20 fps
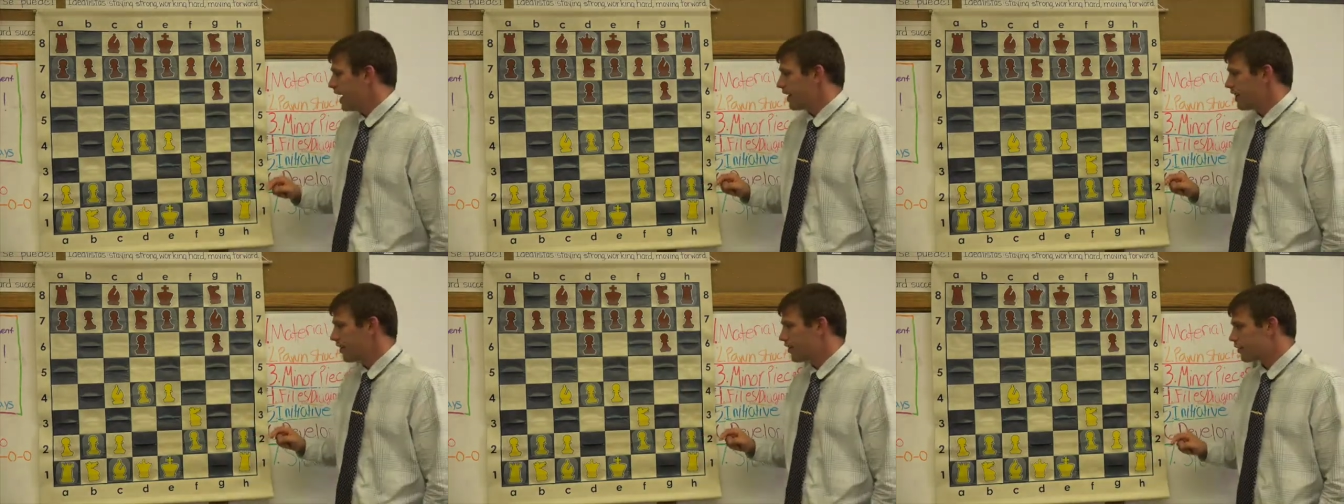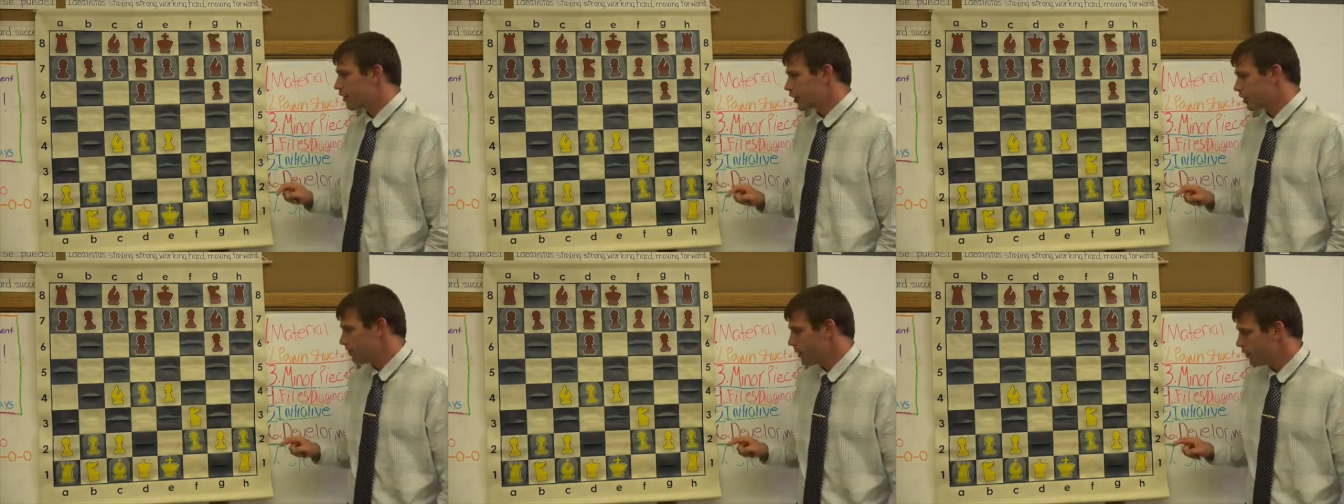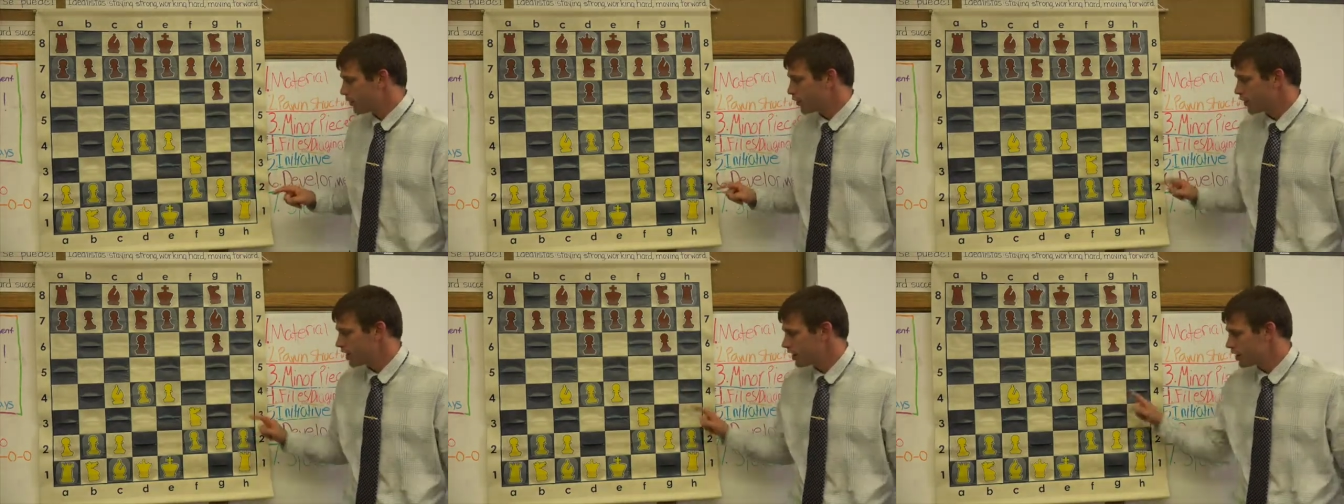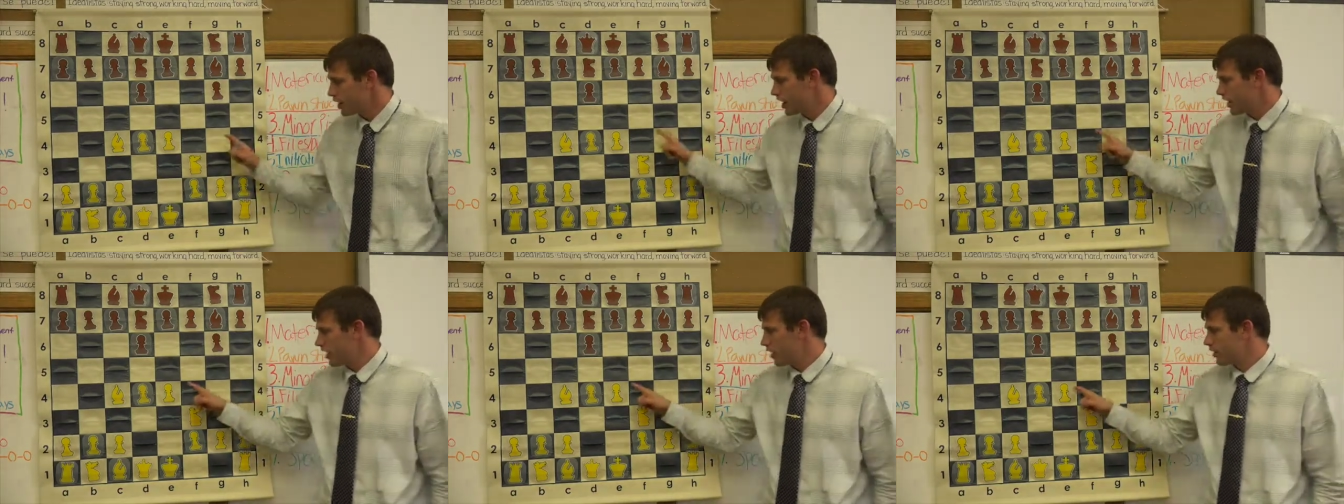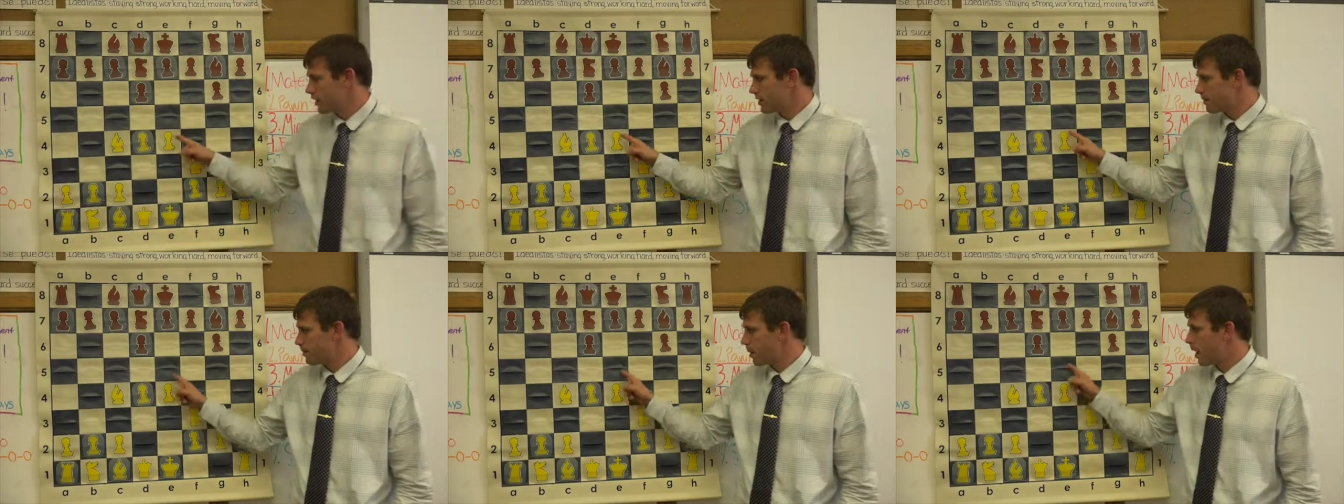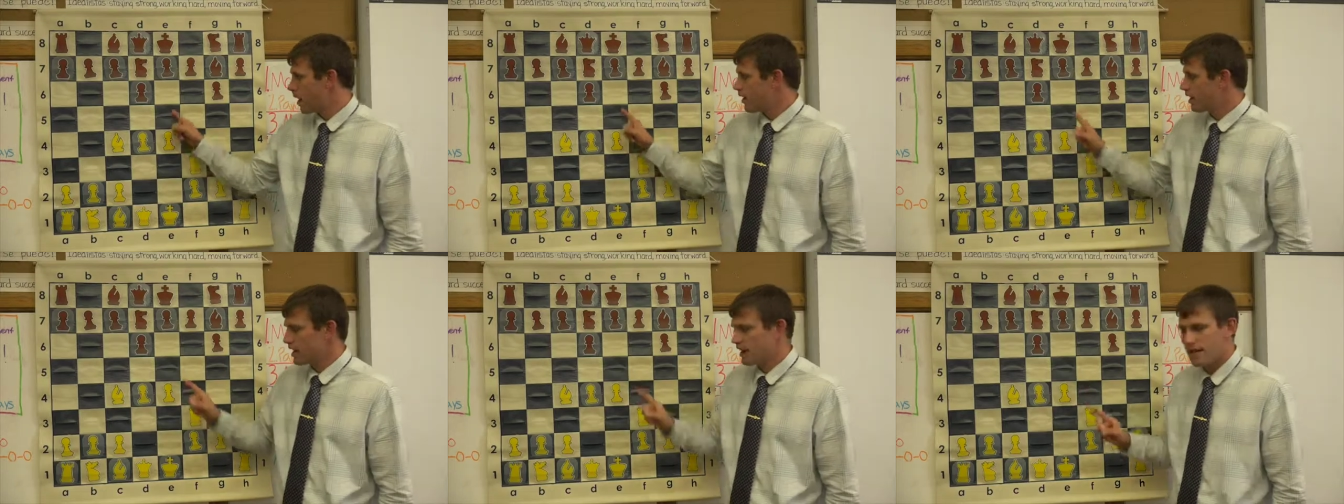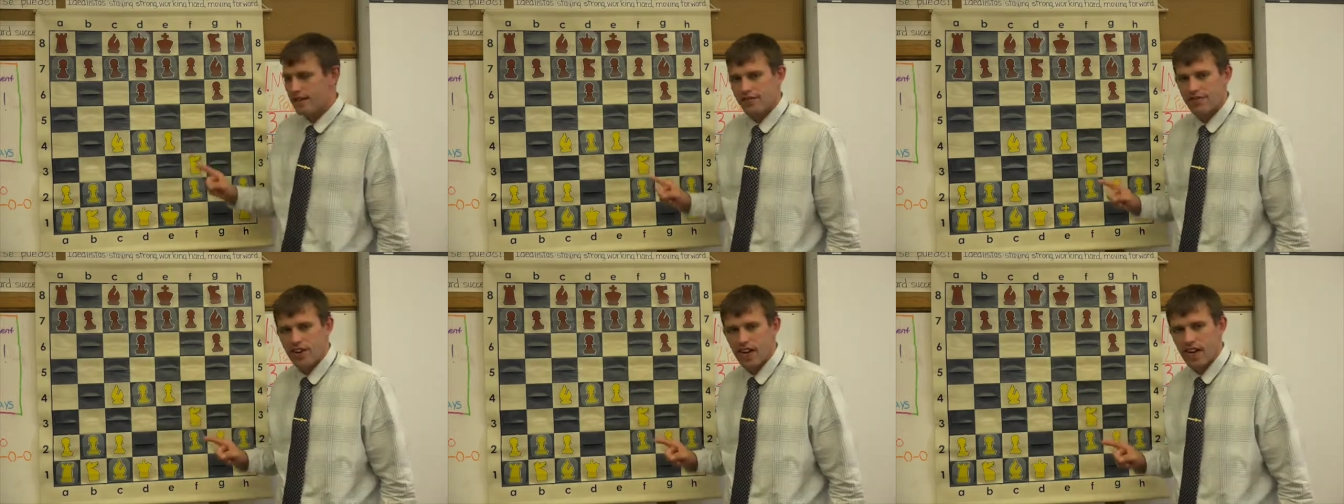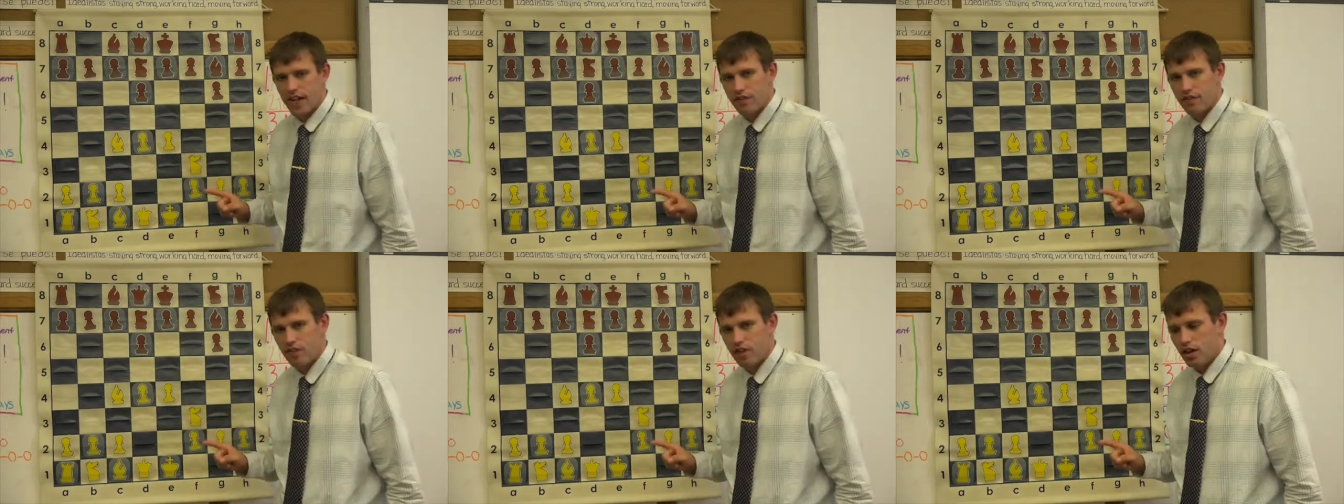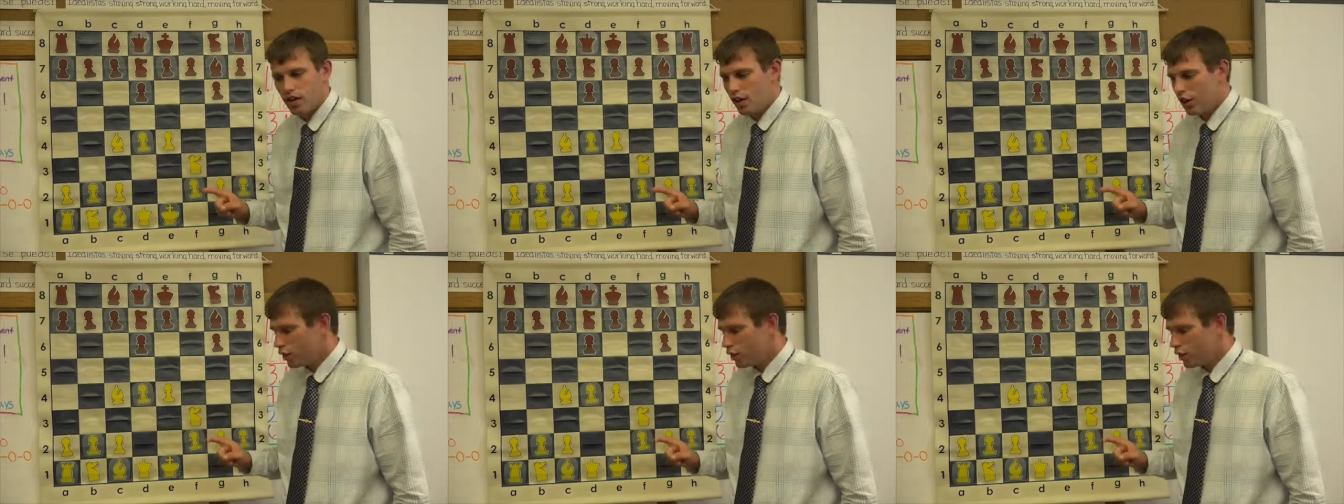And the third move we're going to check out is pawn e5.